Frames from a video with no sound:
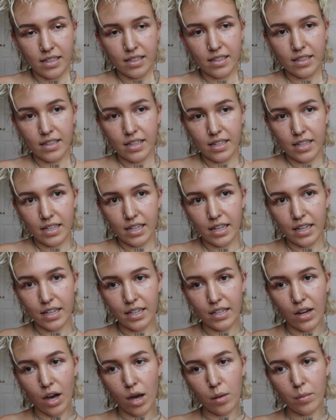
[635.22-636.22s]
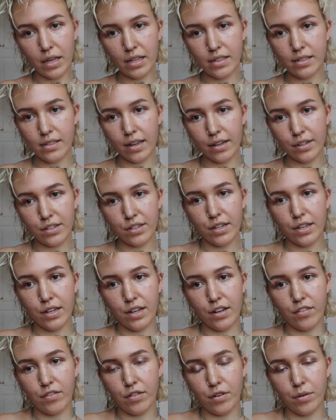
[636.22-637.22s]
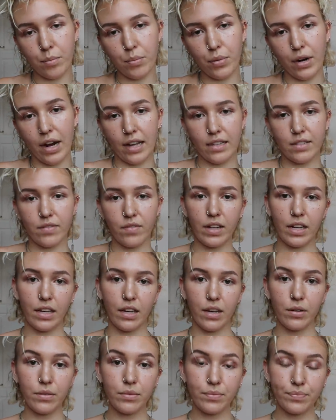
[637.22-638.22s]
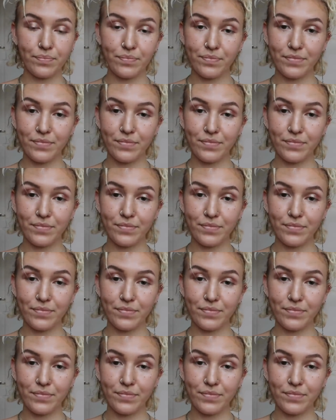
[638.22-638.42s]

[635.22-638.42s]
the comment section of Brad's video,